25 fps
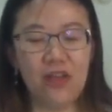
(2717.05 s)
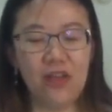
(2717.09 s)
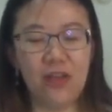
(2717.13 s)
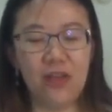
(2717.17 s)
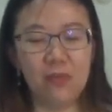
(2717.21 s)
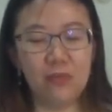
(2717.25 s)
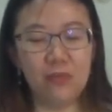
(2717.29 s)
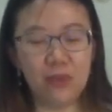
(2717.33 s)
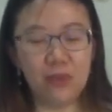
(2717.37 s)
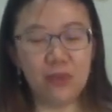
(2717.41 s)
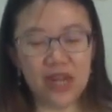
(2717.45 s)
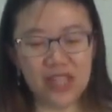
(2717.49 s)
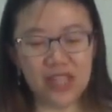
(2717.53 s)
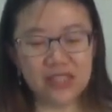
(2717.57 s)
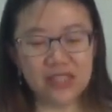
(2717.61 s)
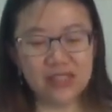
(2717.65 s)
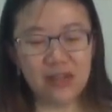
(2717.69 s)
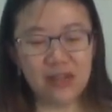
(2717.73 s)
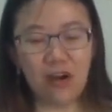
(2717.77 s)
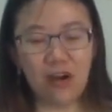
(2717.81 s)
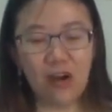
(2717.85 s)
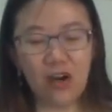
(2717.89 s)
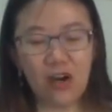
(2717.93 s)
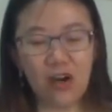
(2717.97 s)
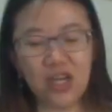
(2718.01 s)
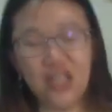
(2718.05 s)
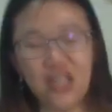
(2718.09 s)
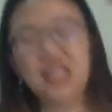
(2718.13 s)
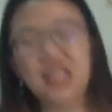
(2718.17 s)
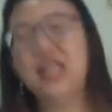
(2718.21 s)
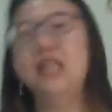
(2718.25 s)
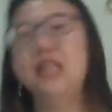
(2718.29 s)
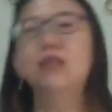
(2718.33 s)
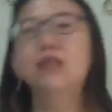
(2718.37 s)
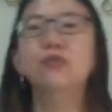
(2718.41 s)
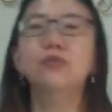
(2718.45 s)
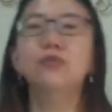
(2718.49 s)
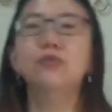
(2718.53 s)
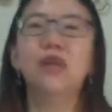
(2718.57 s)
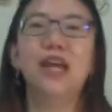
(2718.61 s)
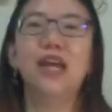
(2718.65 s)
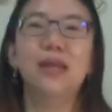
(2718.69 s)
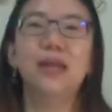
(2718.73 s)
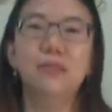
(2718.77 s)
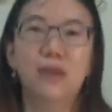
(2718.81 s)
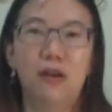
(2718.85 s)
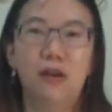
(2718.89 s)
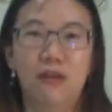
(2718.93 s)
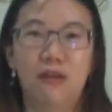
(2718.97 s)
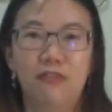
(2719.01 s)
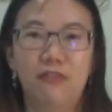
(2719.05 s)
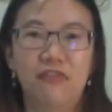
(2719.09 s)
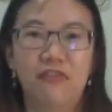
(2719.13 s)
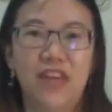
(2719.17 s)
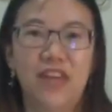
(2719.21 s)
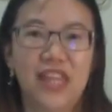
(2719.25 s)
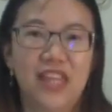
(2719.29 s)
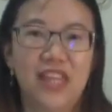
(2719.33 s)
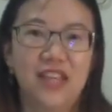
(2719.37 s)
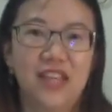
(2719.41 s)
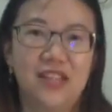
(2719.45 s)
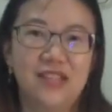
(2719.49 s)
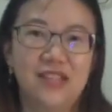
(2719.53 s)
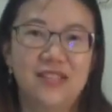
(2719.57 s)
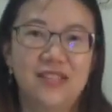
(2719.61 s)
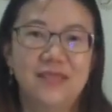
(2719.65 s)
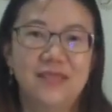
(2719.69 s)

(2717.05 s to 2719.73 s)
bricks or a kilogram of feather?